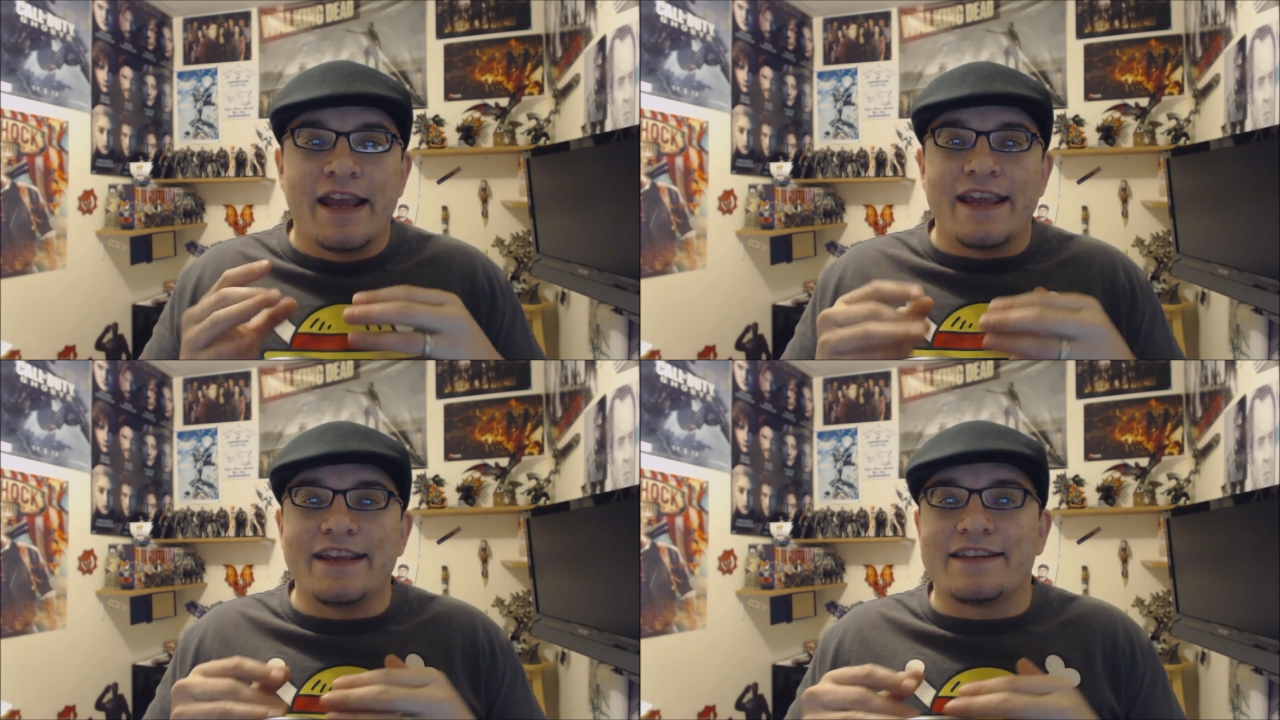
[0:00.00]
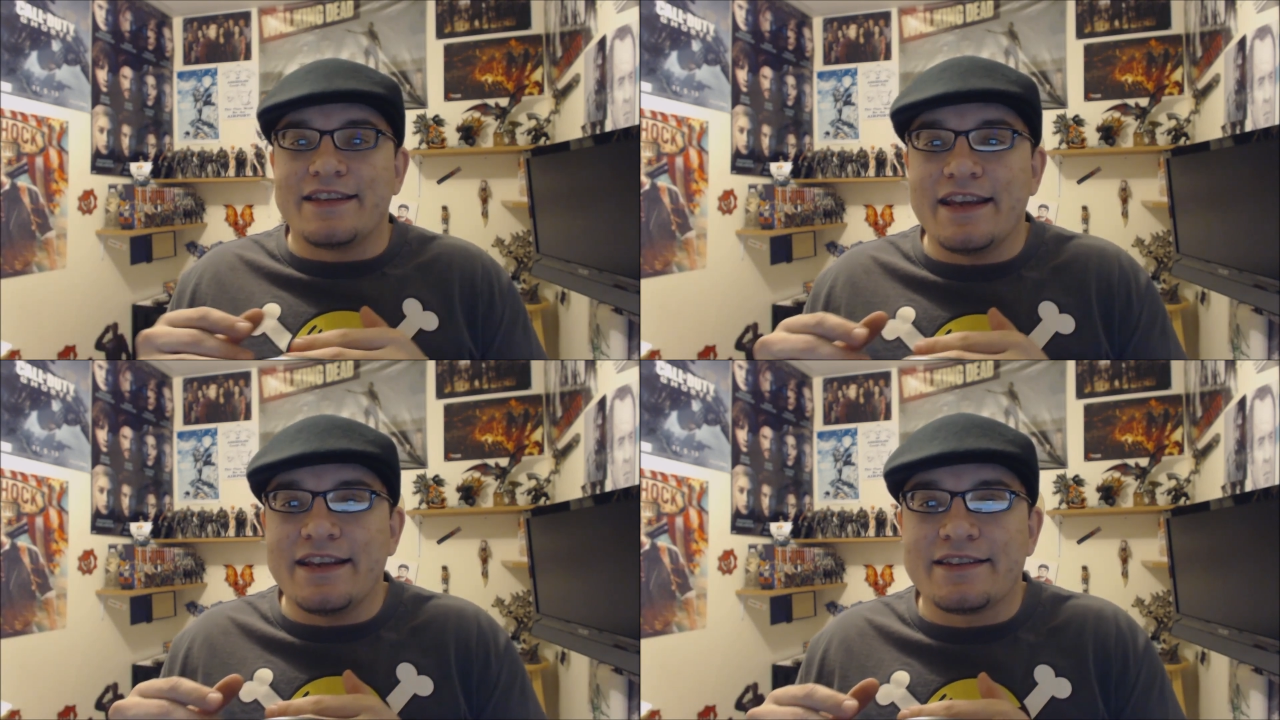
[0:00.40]
He
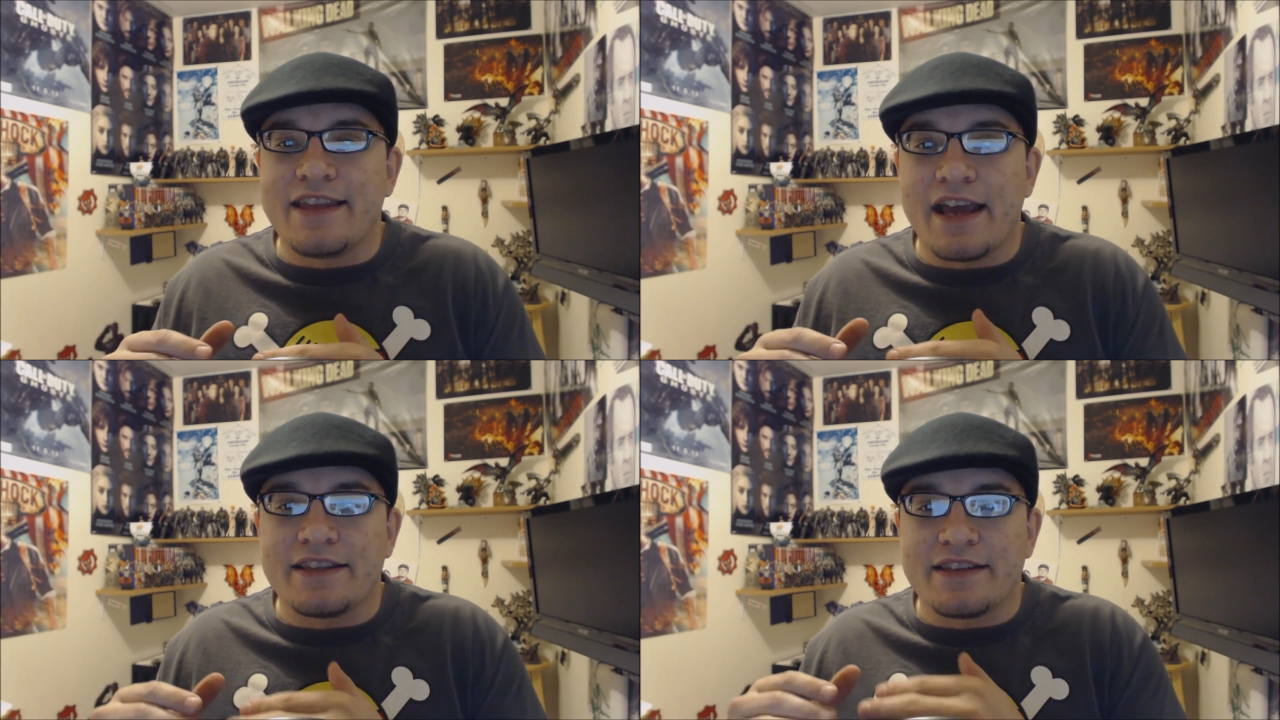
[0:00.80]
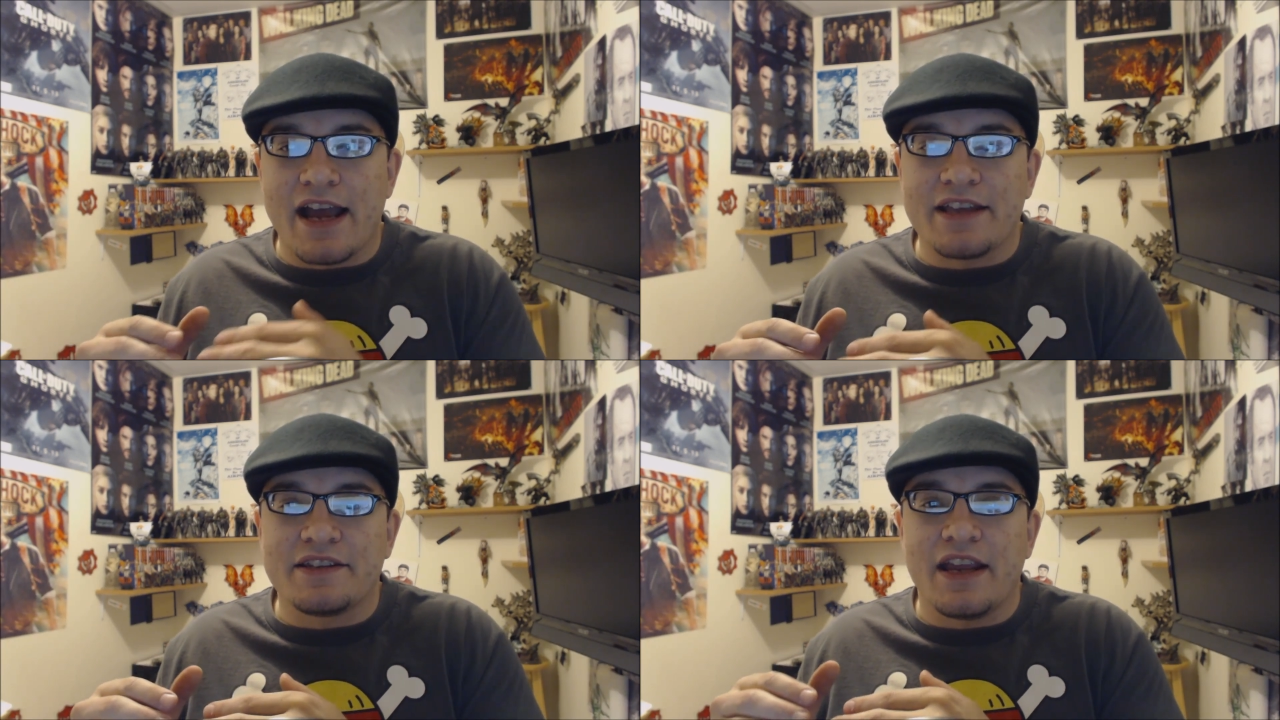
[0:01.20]
sees that
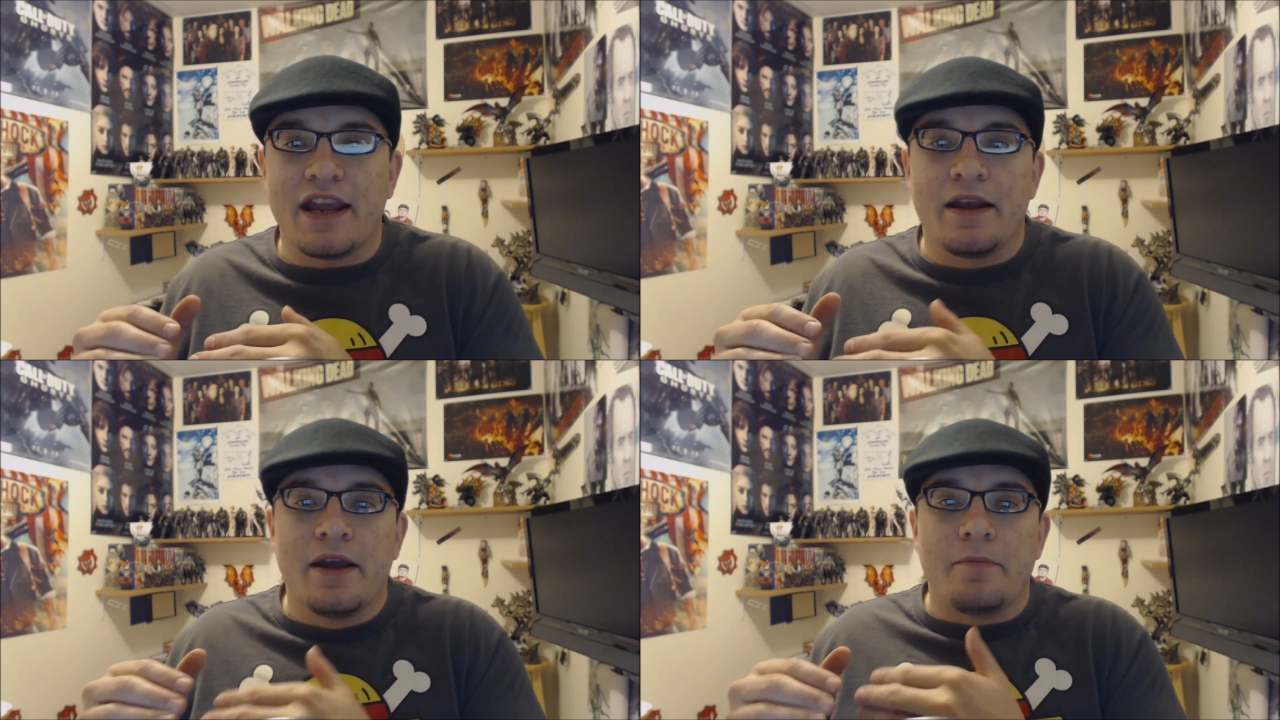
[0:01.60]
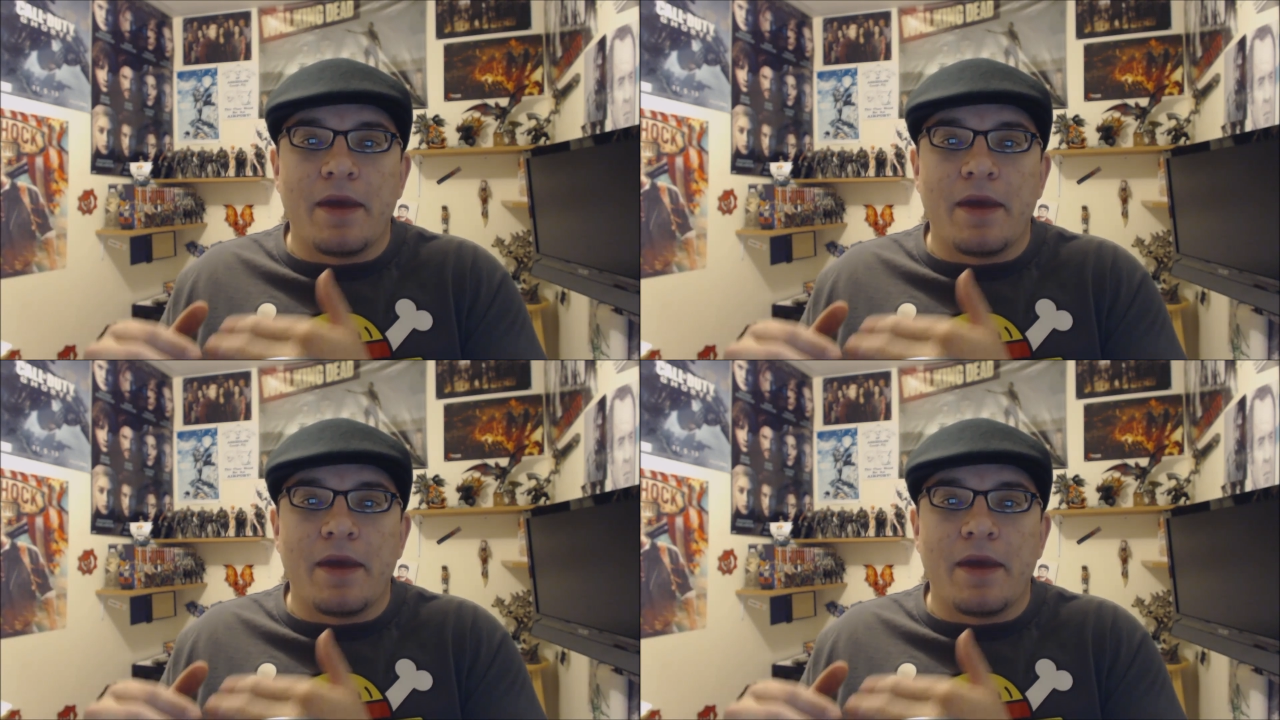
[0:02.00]
Sasuke